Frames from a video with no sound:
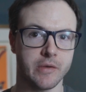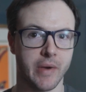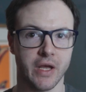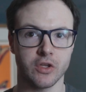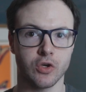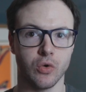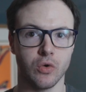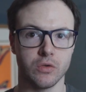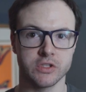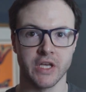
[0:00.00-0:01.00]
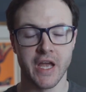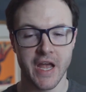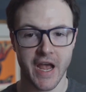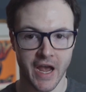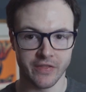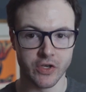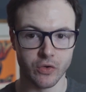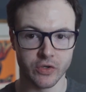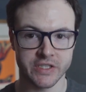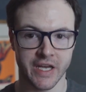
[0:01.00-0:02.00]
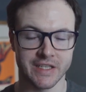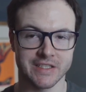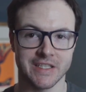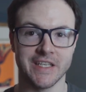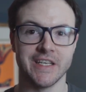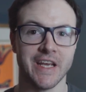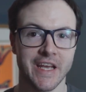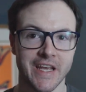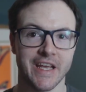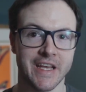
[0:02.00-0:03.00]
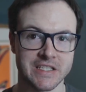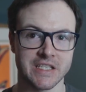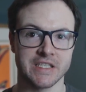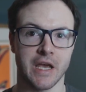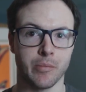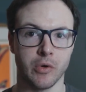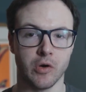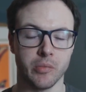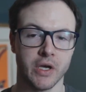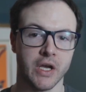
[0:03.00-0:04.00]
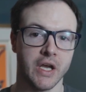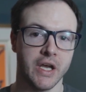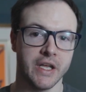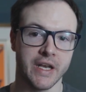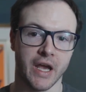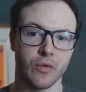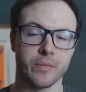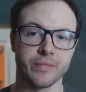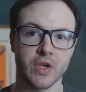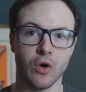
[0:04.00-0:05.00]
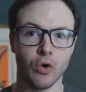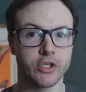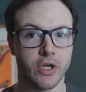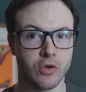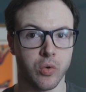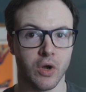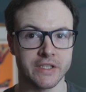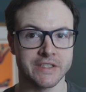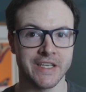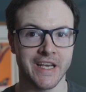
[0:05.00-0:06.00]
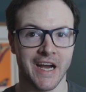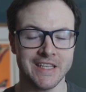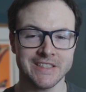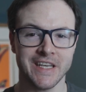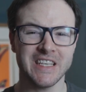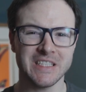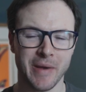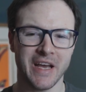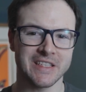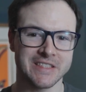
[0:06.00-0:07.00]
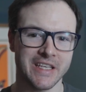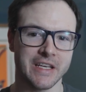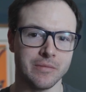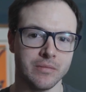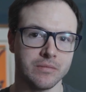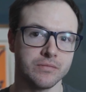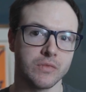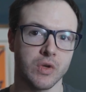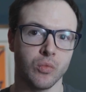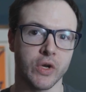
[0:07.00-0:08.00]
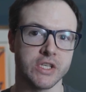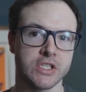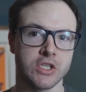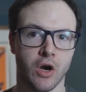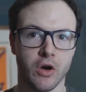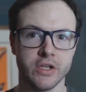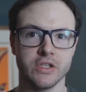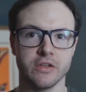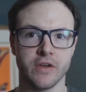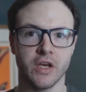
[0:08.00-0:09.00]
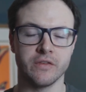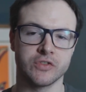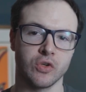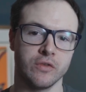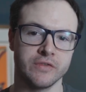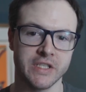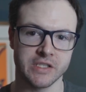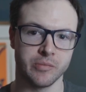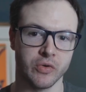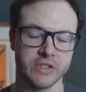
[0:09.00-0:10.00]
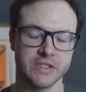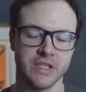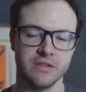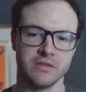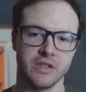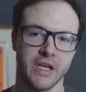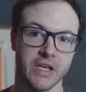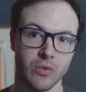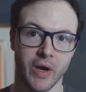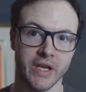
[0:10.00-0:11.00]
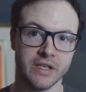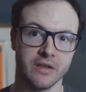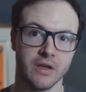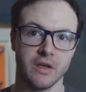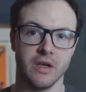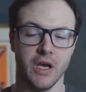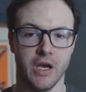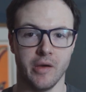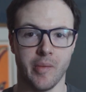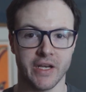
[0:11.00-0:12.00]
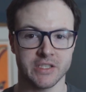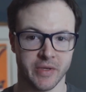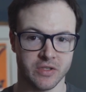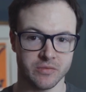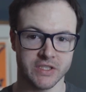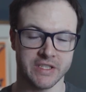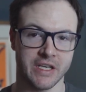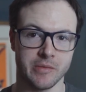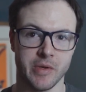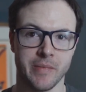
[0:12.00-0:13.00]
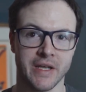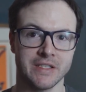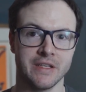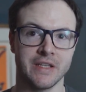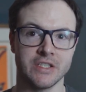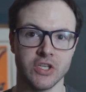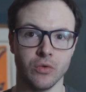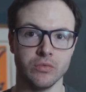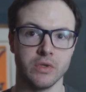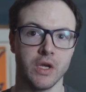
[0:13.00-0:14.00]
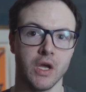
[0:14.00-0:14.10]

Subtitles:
about the calls and the noise cancelling is a step up. Now, audio quality, I'd say is about the same, which is kind of sort of disappointing in a way. I expect them to sound a bit better. They don't,